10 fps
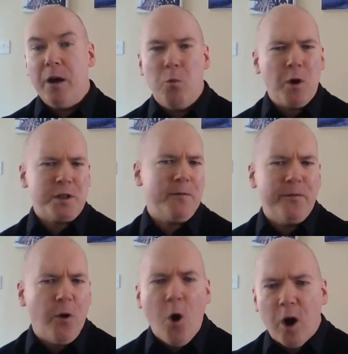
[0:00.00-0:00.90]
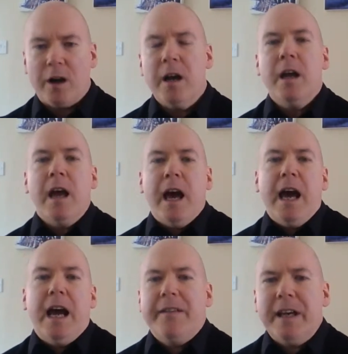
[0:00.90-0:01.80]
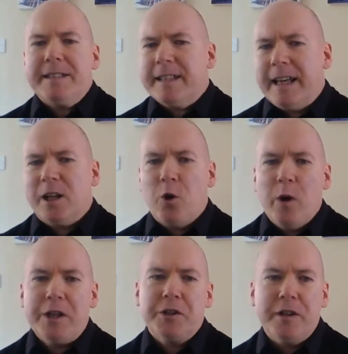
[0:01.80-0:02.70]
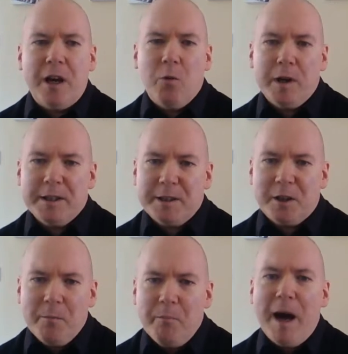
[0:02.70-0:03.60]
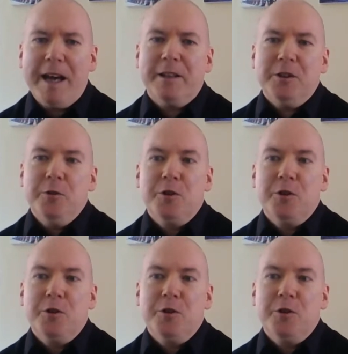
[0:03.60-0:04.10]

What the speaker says: What's it for? And that's the kind of question that I want us to come back to.